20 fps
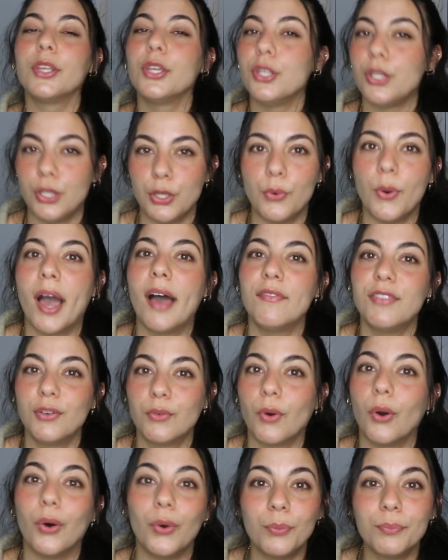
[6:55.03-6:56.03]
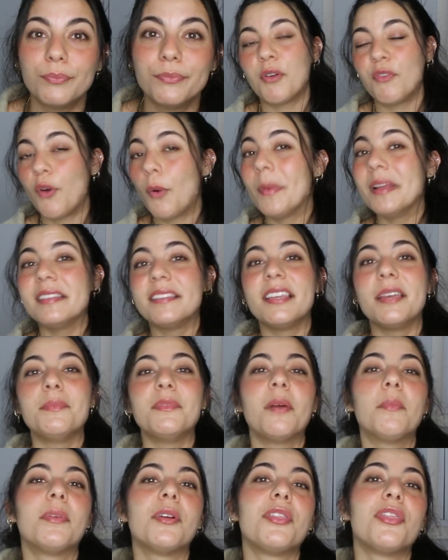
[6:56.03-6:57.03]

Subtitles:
you have the role. Performance tip number